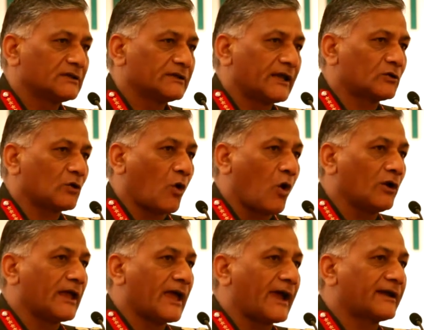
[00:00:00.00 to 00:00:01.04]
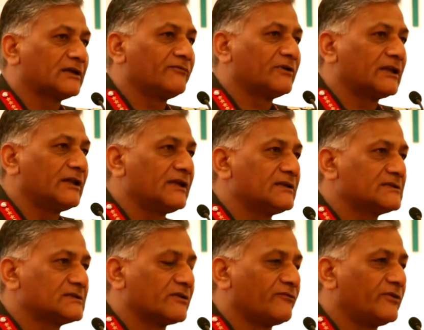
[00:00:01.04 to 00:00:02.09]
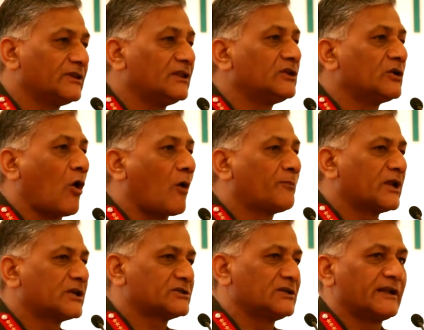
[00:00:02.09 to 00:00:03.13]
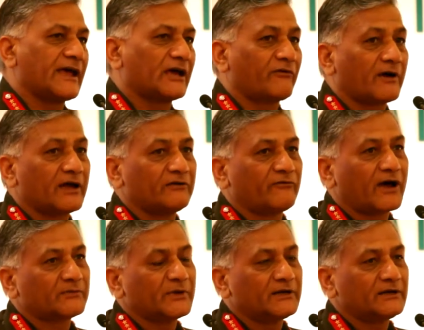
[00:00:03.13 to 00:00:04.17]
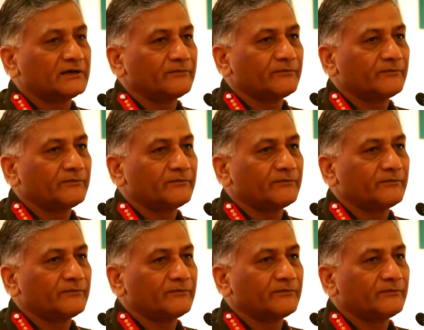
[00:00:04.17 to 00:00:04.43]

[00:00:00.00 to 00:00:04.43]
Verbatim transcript: that all activities within the operational environment